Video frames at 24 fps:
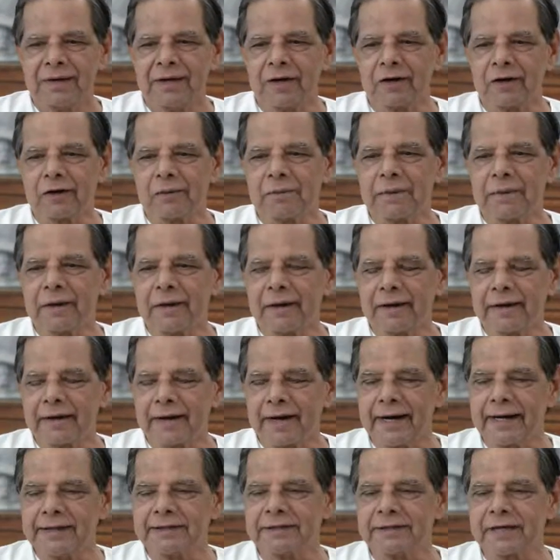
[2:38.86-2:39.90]
It will be a
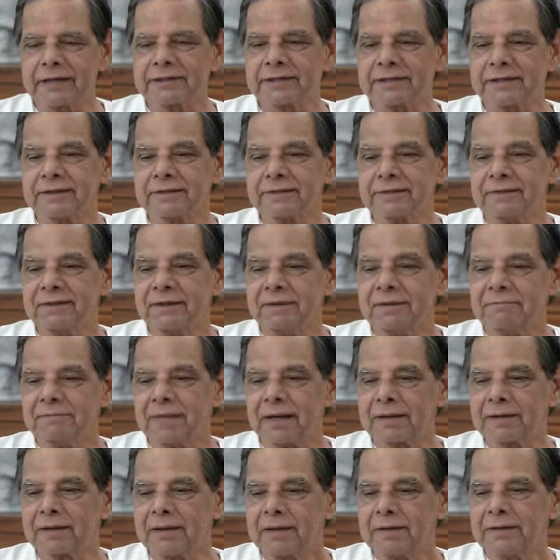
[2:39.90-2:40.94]
great success,
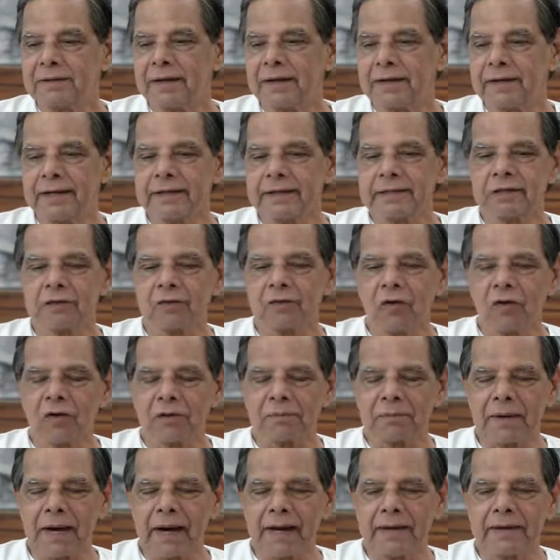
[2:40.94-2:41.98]
but it is an
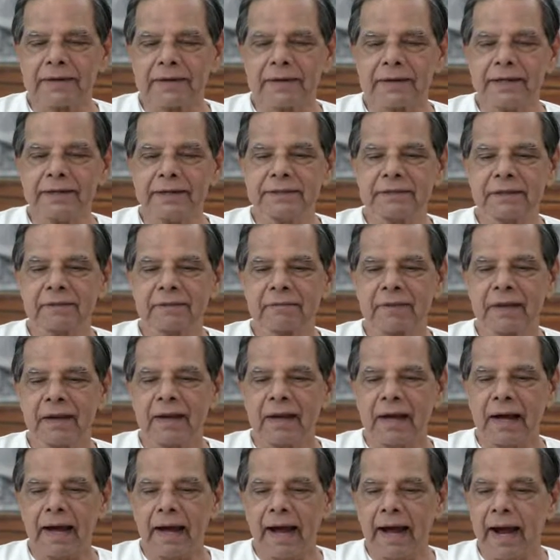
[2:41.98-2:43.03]
overmind creation.
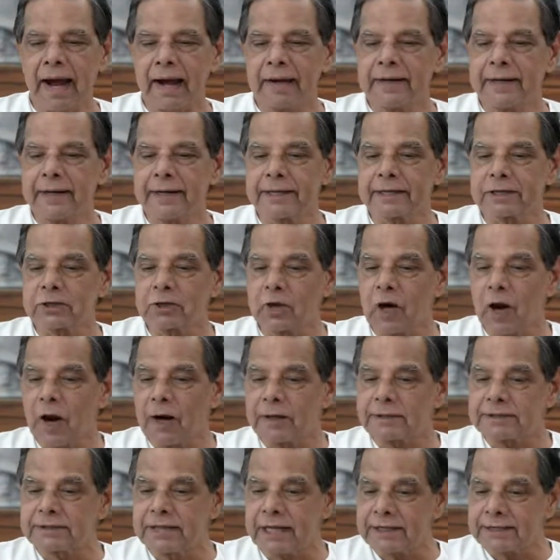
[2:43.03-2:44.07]
And it is
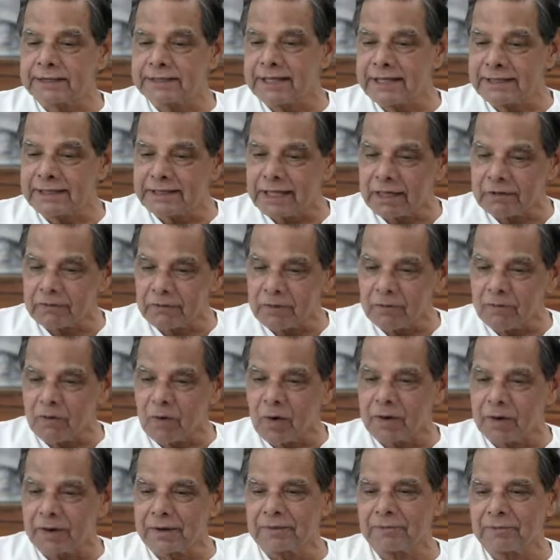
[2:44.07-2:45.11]
not success that we
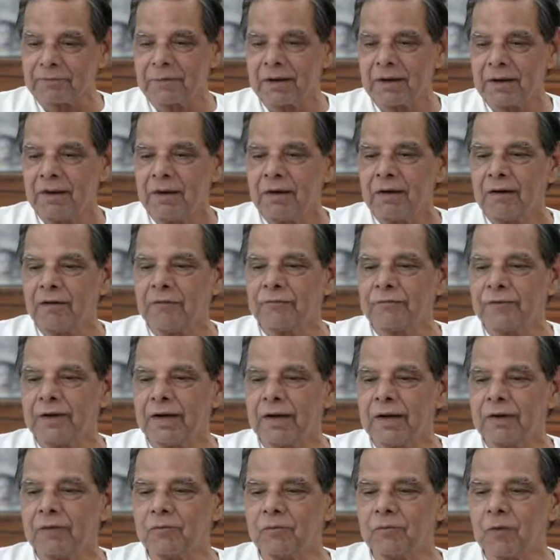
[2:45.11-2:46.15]
want.
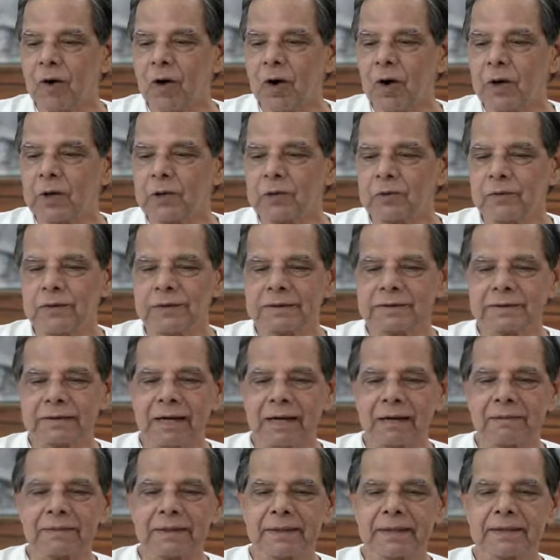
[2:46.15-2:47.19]
We want to
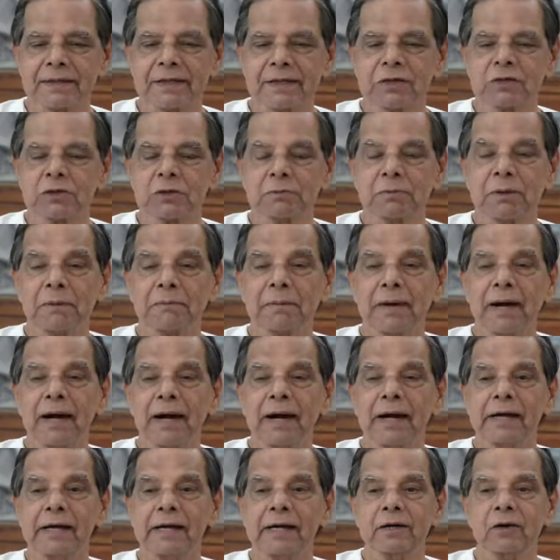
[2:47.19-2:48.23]
establish the
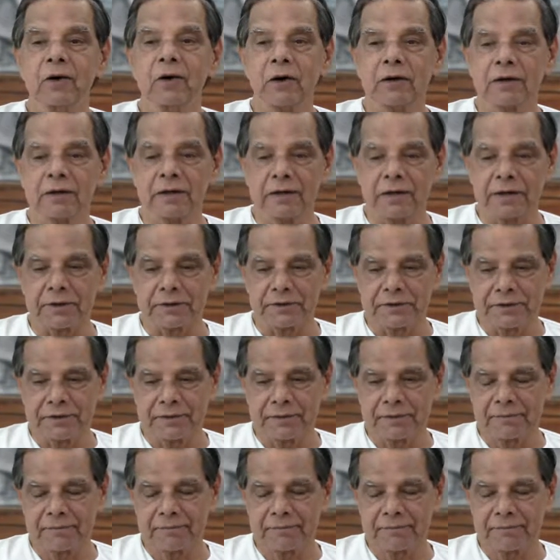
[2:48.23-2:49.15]
supermind on earth.